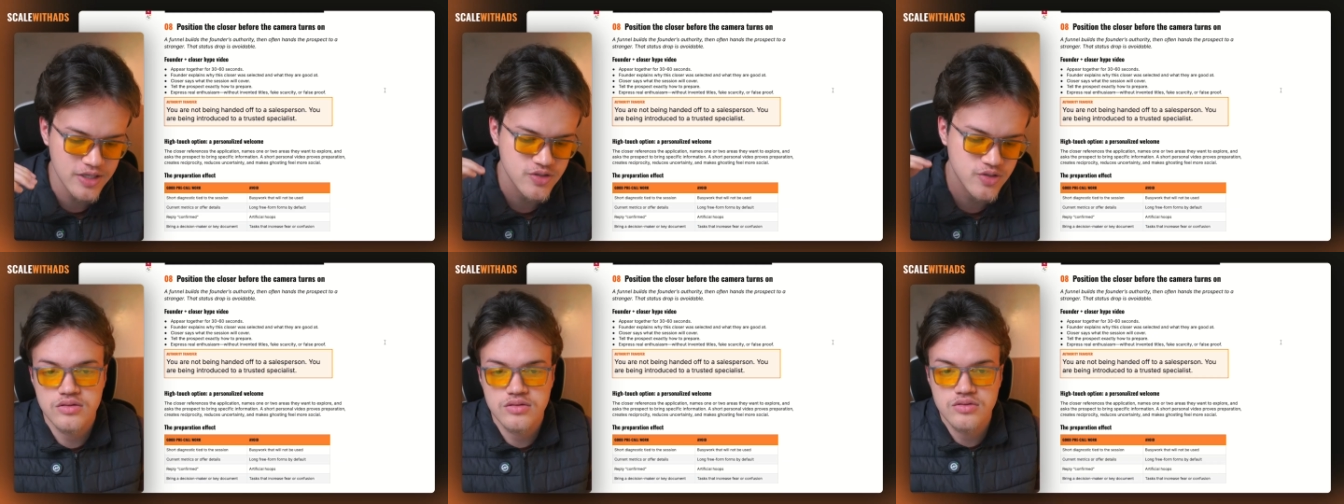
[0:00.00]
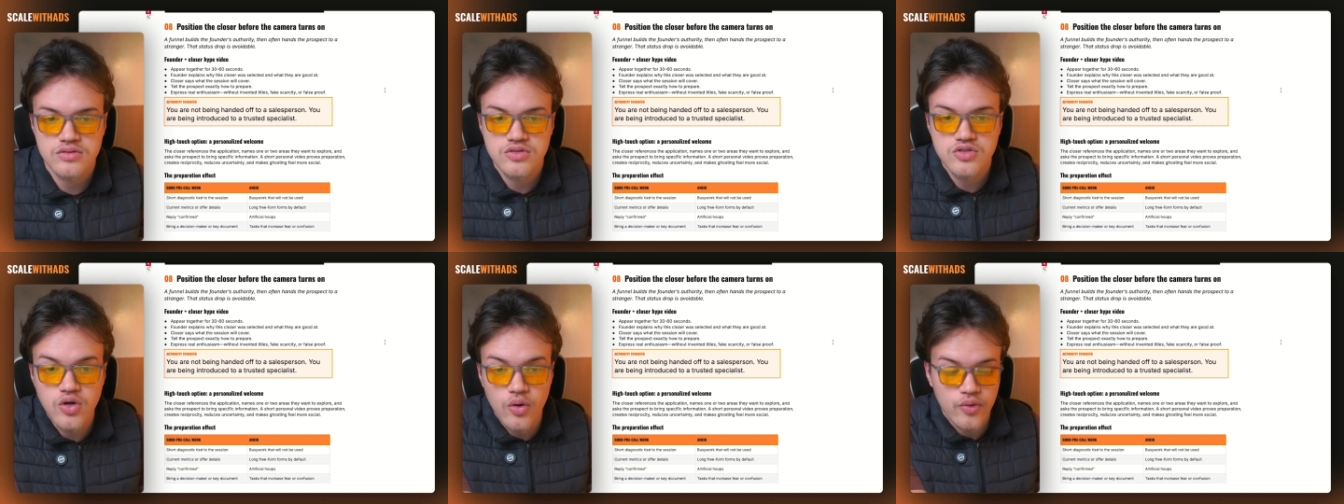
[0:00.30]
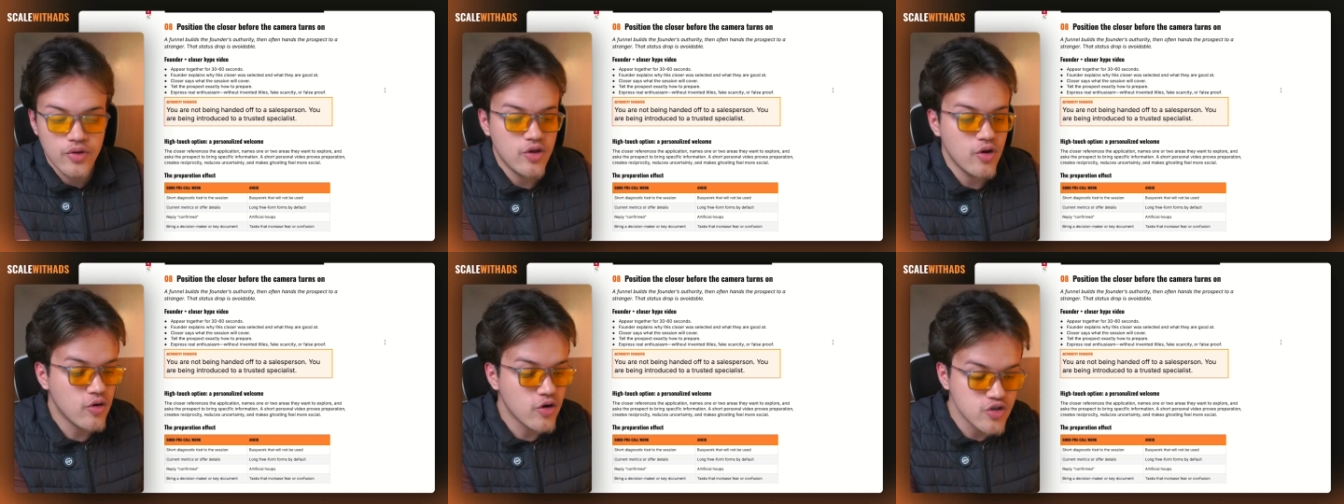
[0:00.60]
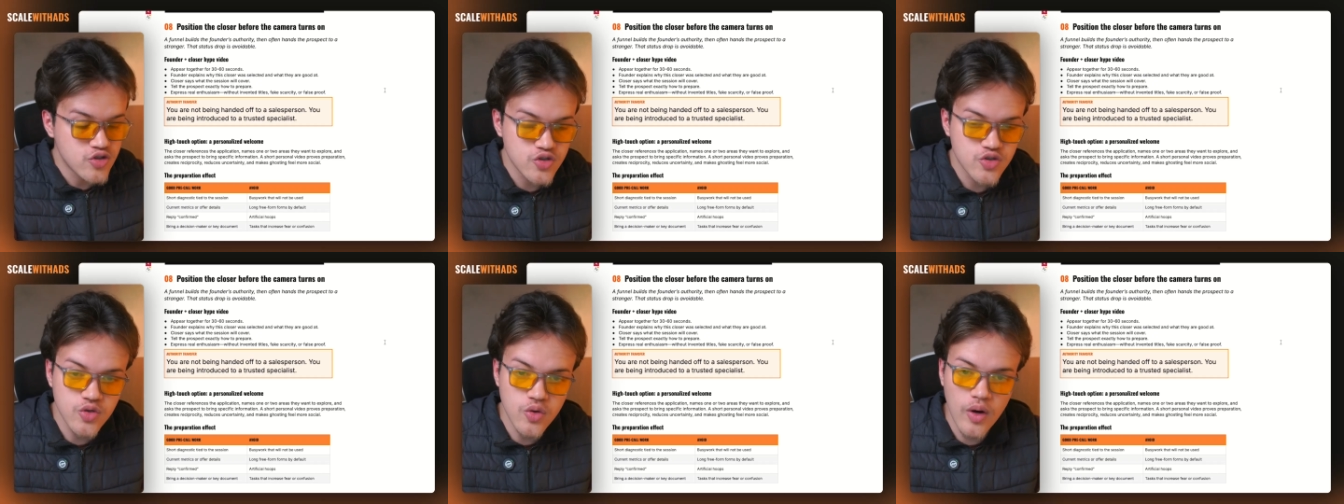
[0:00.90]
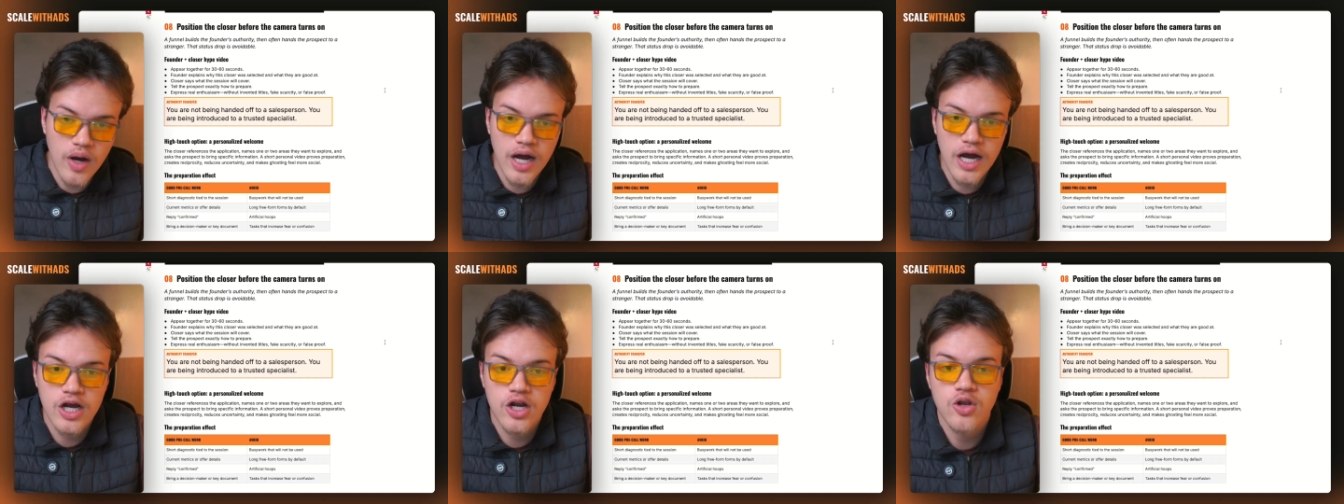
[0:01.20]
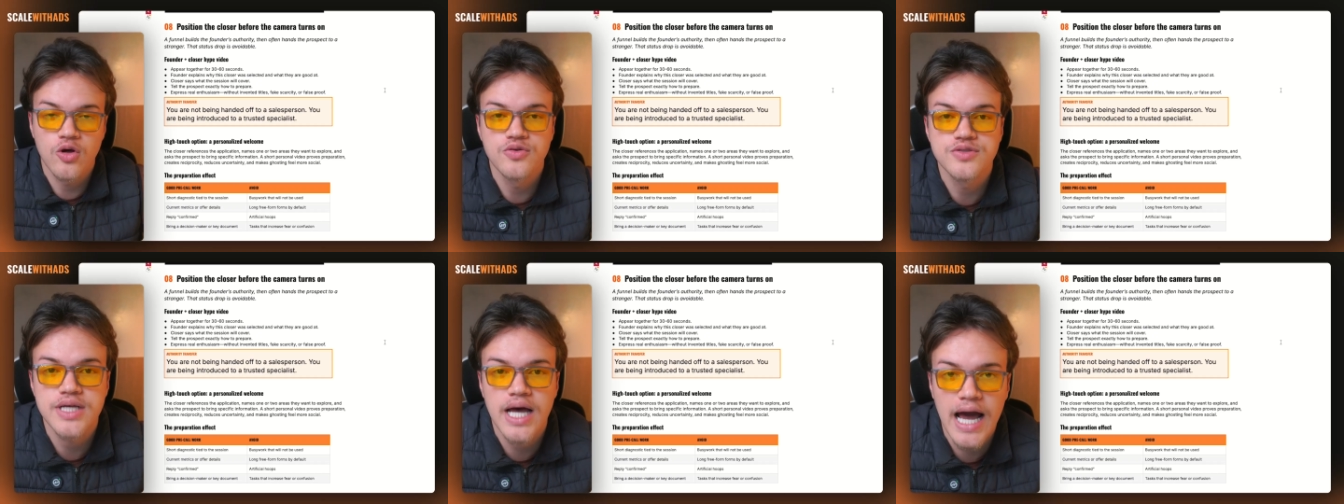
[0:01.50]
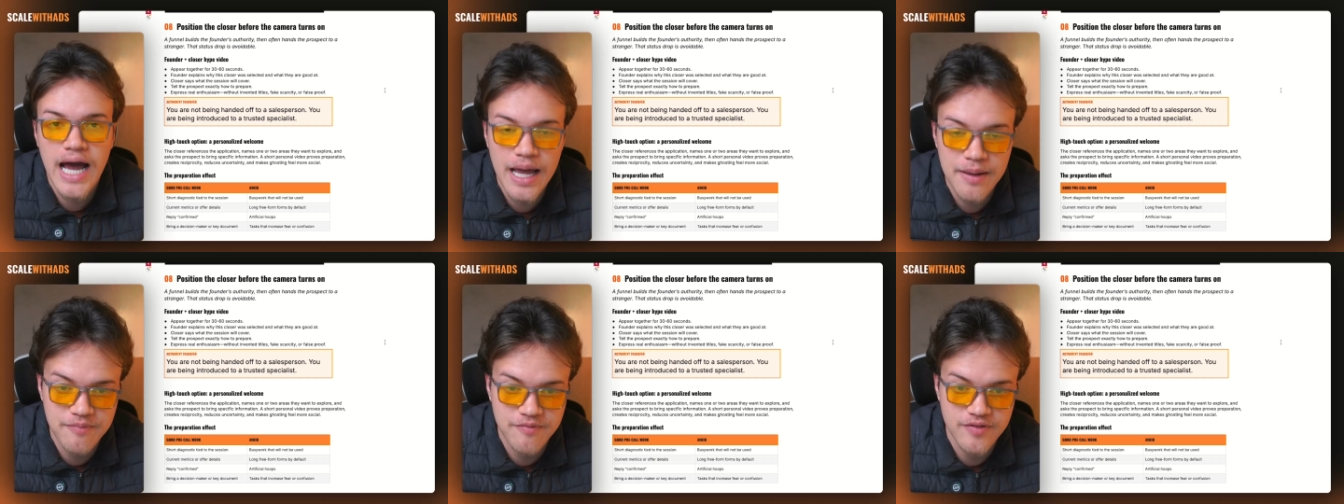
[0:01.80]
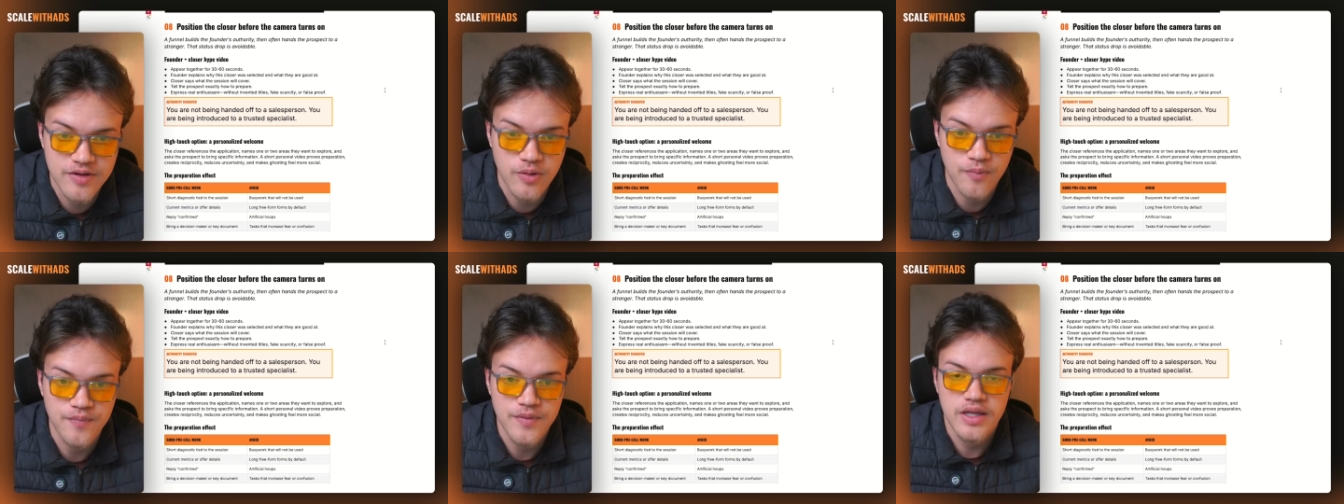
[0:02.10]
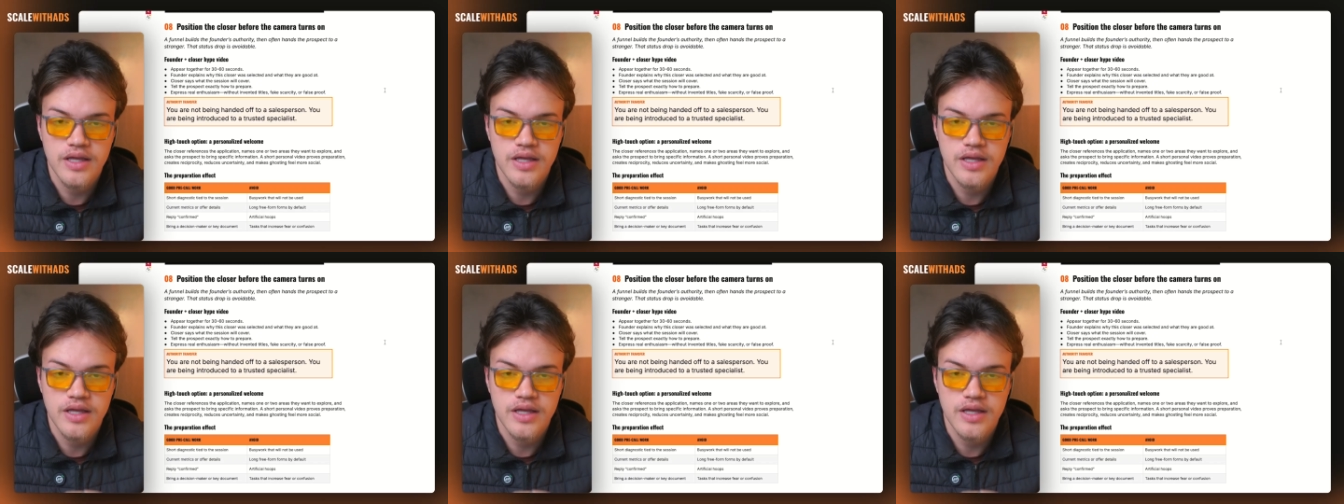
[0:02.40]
So you're going to do a closer hype video.